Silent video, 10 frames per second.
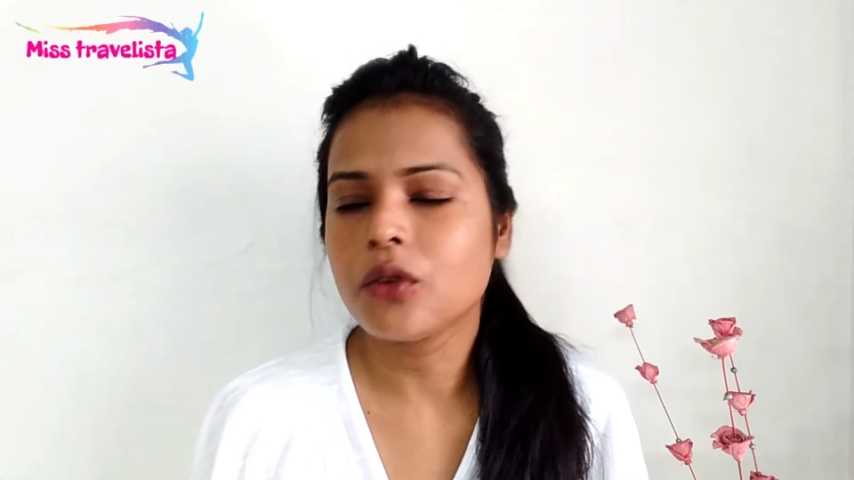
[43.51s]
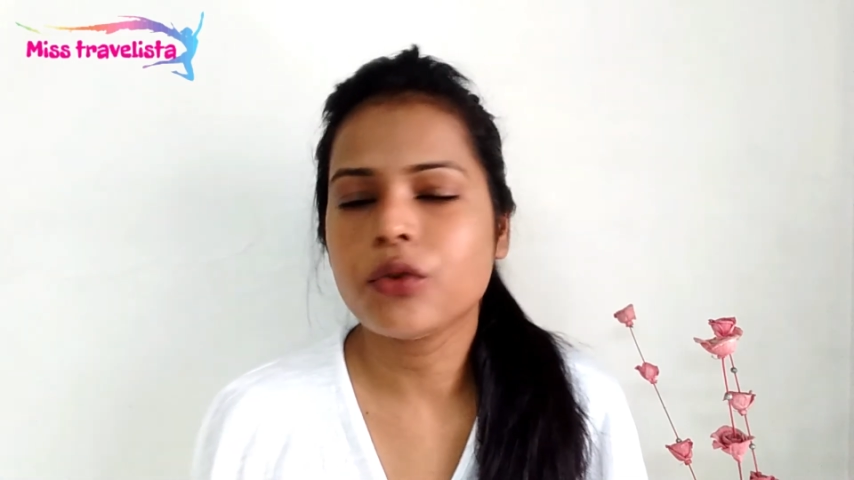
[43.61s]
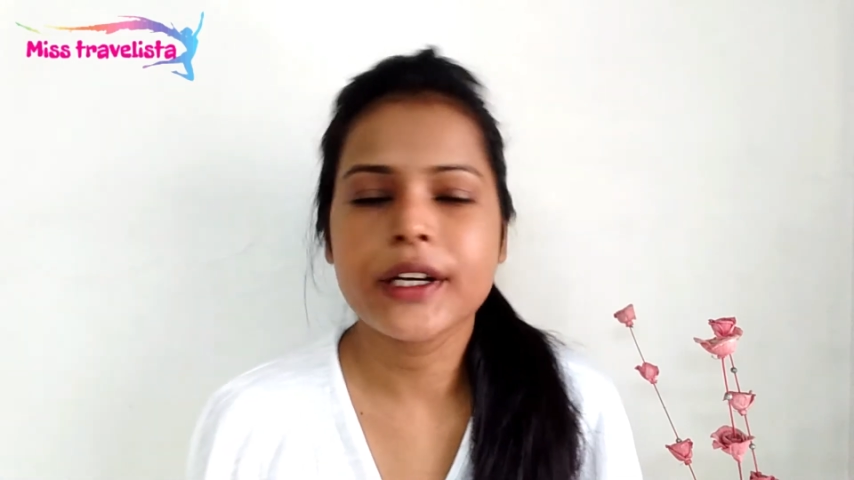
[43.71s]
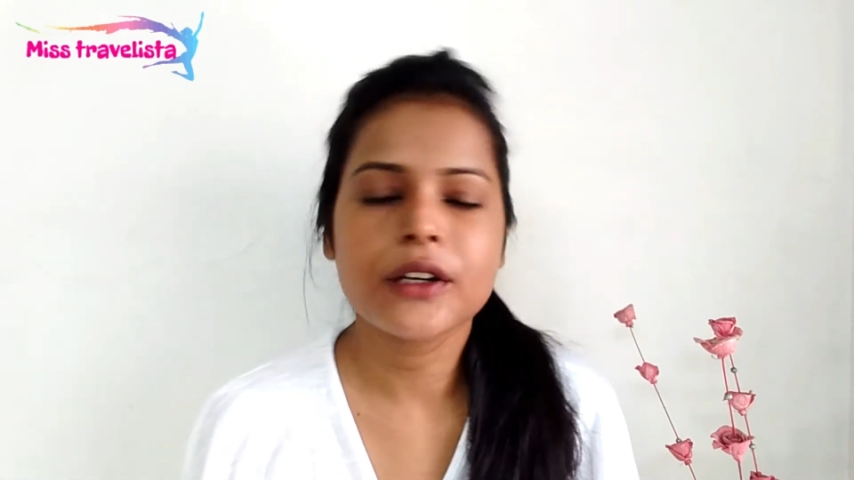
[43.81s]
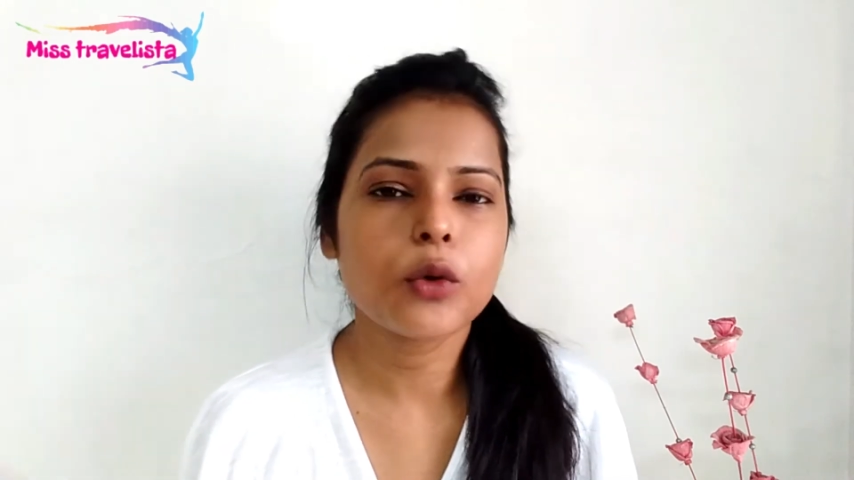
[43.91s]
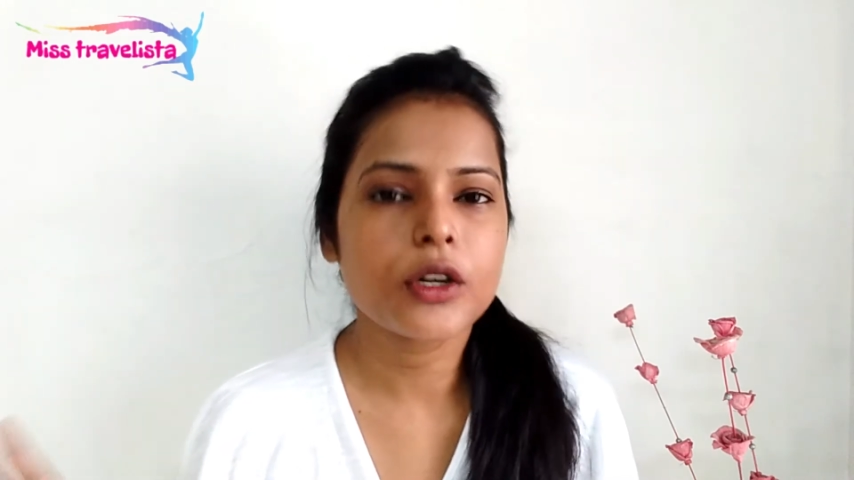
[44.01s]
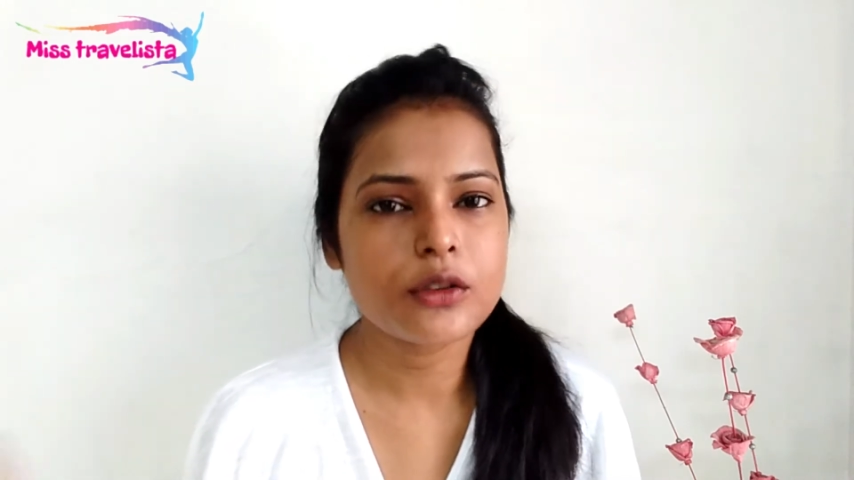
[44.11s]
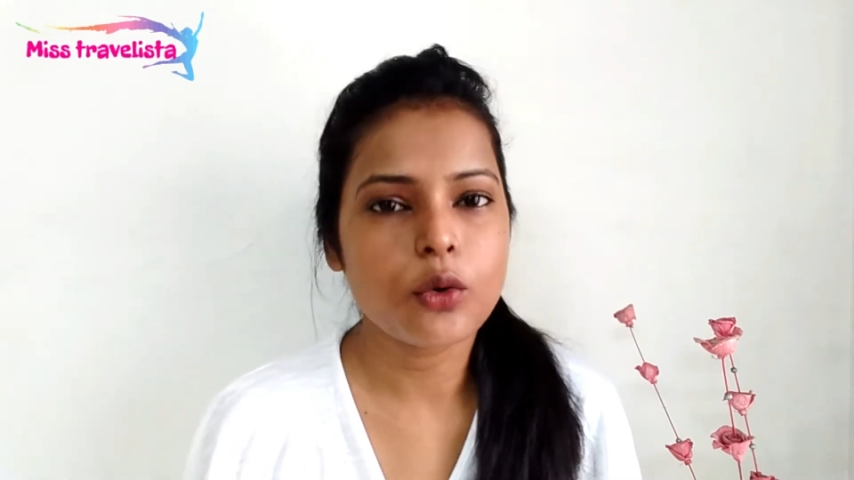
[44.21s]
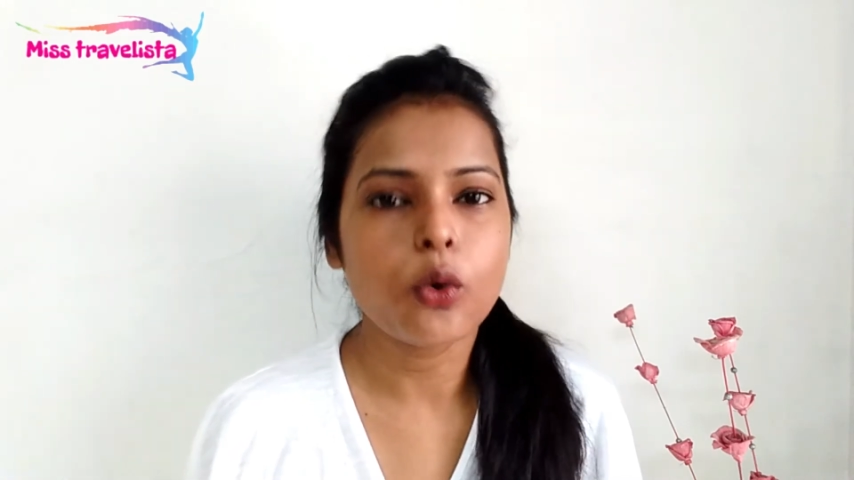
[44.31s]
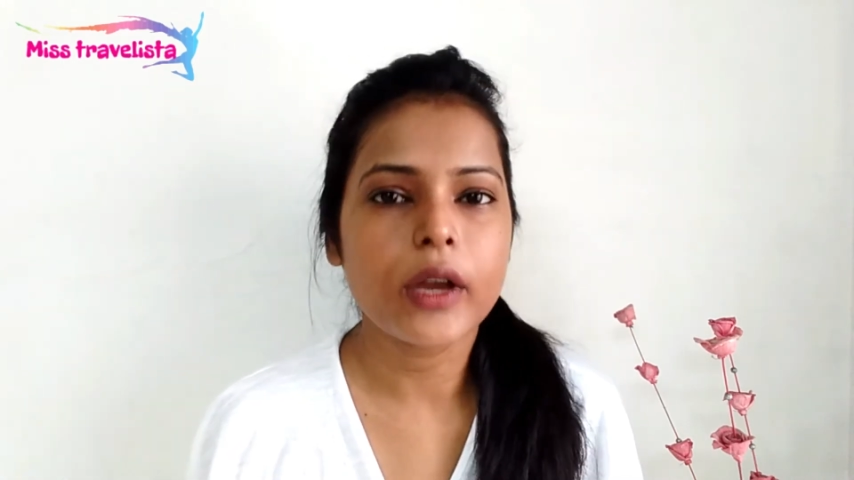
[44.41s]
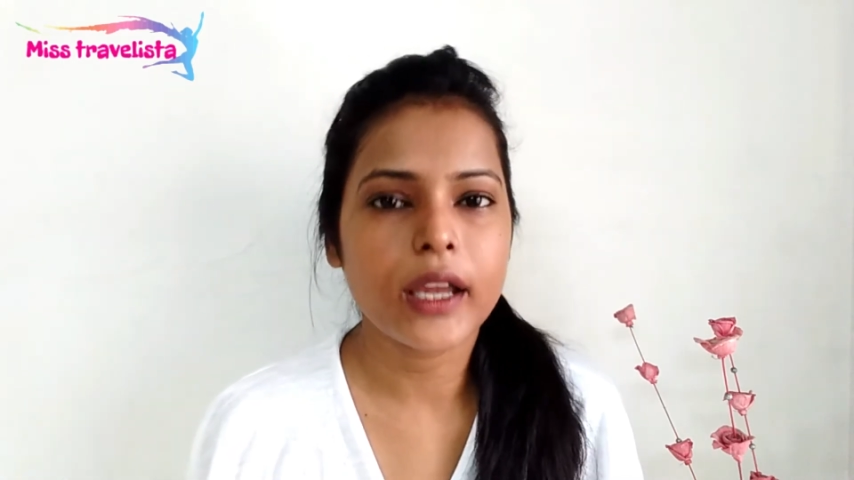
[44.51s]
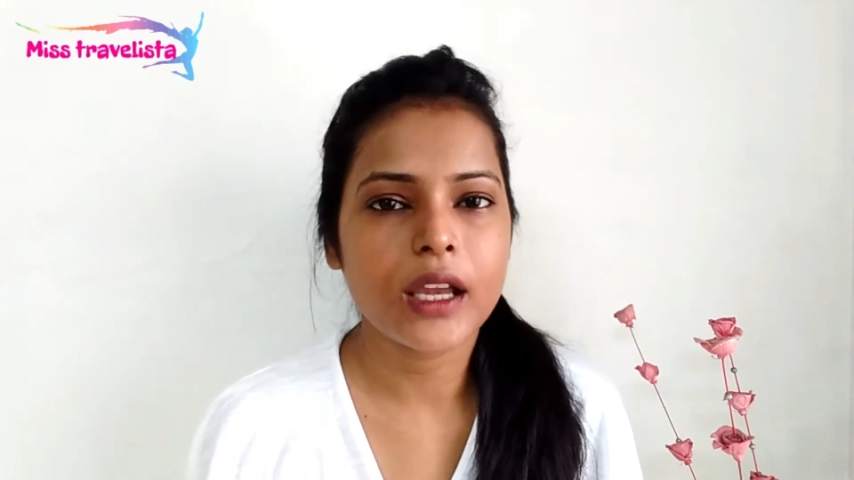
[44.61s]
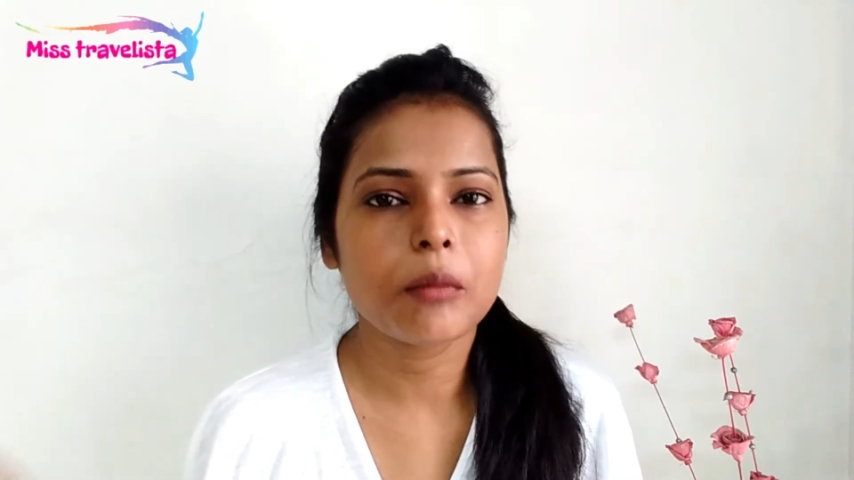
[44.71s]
Winter was okay,